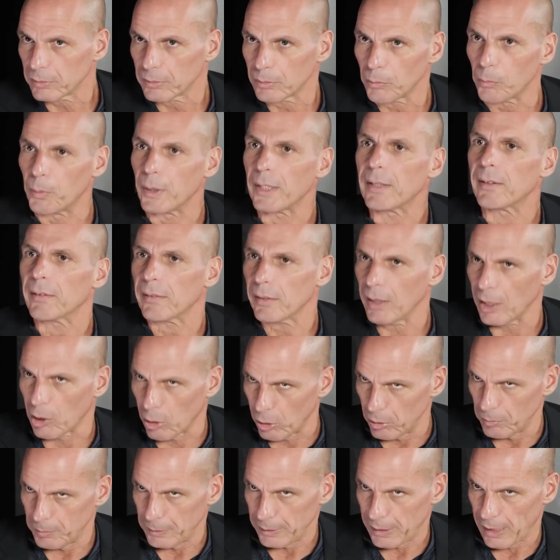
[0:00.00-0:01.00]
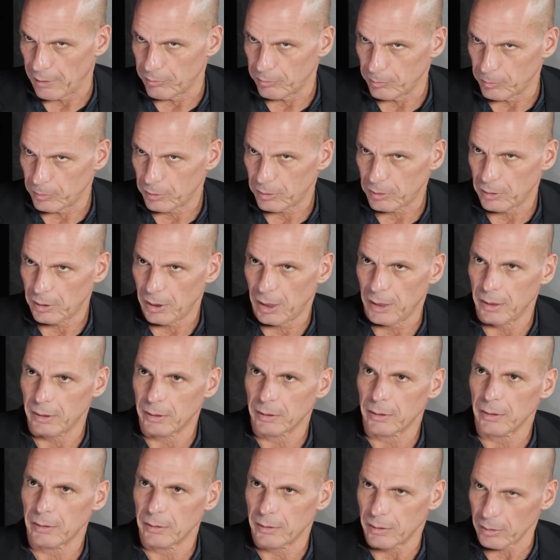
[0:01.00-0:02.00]
with a Corbyn government.
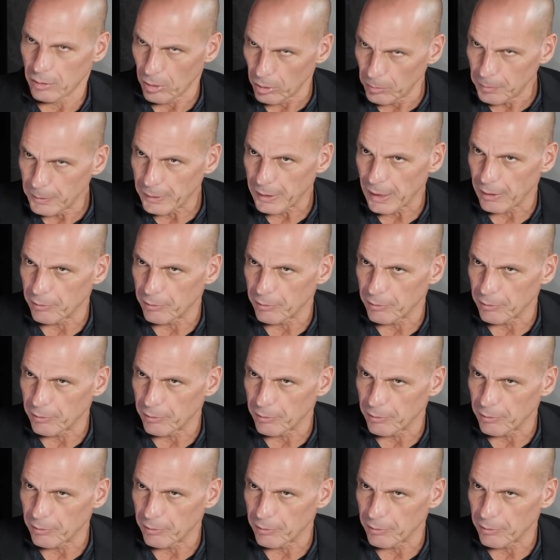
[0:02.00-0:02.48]
And the Corbyn